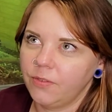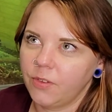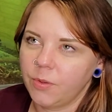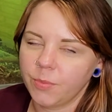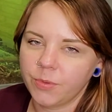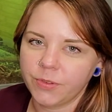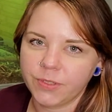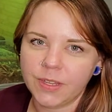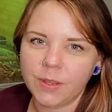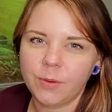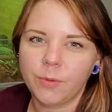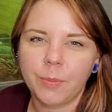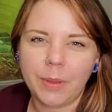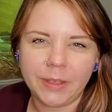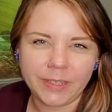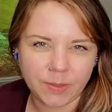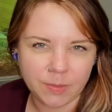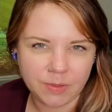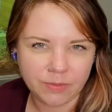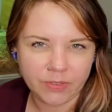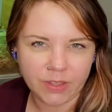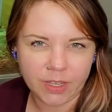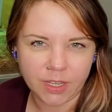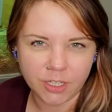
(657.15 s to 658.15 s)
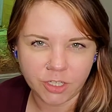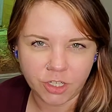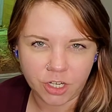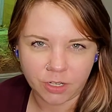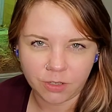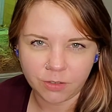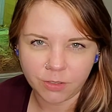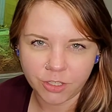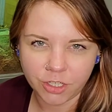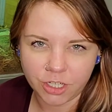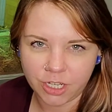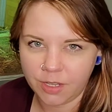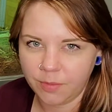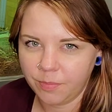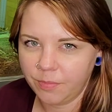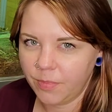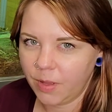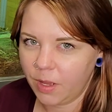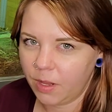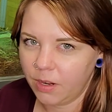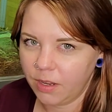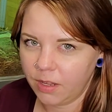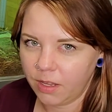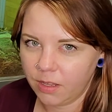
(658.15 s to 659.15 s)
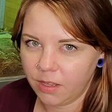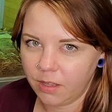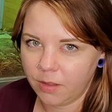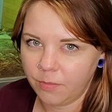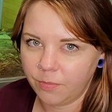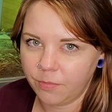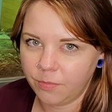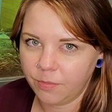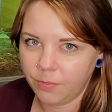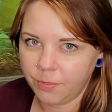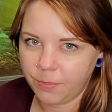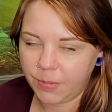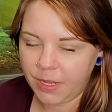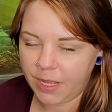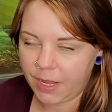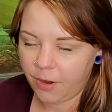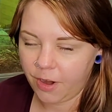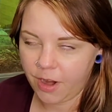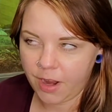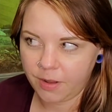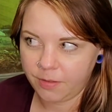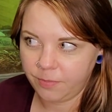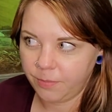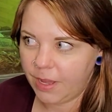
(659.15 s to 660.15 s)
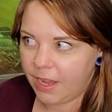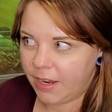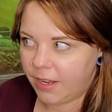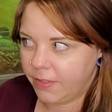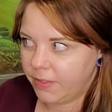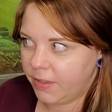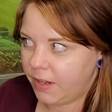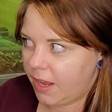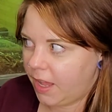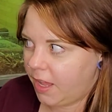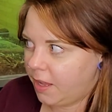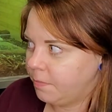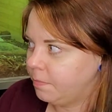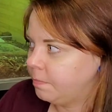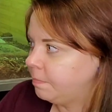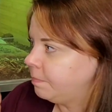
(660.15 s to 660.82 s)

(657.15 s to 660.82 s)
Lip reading: Almost, it reminds me of like a jungle gym on a playground back in the day.